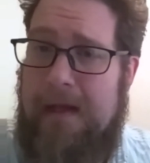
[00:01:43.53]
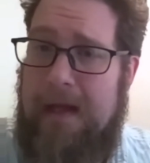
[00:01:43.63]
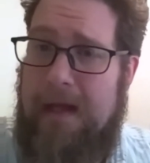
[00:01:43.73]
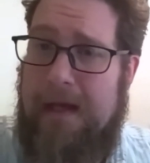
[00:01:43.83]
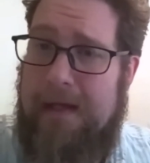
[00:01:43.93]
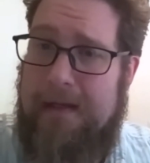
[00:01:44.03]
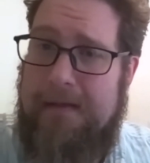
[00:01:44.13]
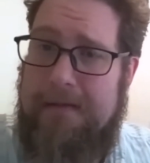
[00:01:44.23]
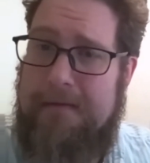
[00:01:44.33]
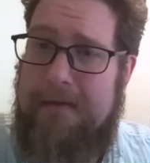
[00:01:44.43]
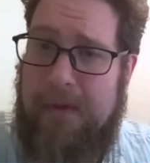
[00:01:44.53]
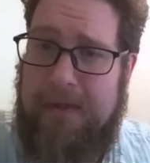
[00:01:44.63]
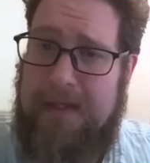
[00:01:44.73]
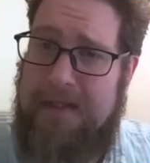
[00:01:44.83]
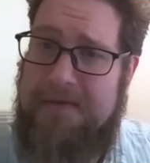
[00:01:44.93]
and while
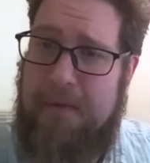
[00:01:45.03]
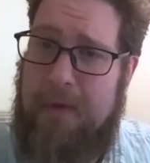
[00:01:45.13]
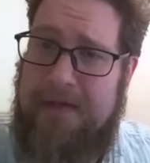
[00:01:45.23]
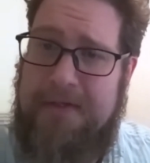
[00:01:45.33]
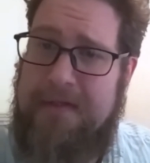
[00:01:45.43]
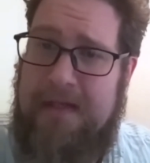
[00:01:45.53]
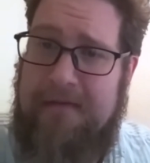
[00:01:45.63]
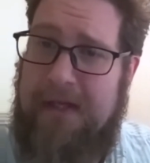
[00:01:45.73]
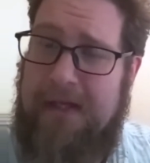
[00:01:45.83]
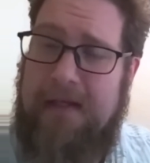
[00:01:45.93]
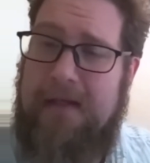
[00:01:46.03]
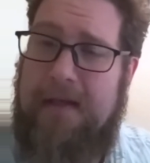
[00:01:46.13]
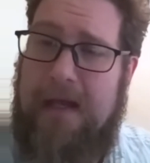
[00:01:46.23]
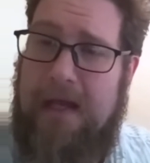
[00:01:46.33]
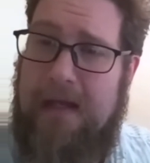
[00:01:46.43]
the kids are watching TV
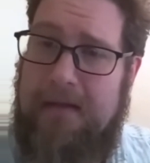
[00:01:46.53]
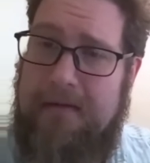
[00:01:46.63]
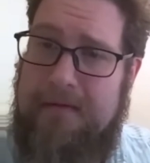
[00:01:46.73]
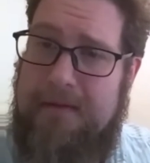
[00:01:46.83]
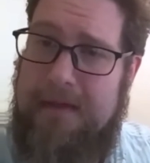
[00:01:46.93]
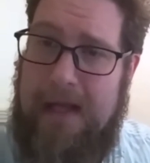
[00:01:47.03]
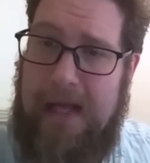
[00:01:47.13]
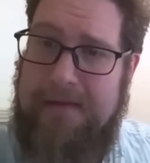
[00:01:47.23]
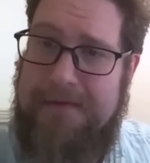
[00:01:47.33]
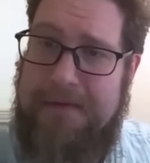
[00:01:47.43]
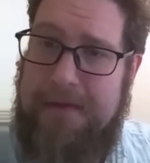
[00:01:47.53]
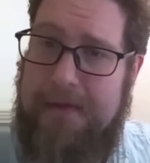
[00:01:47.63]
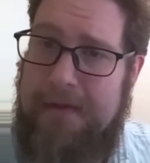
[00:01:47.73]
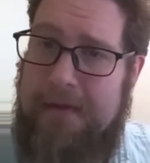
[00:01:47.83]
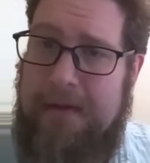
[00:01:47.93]
and answer,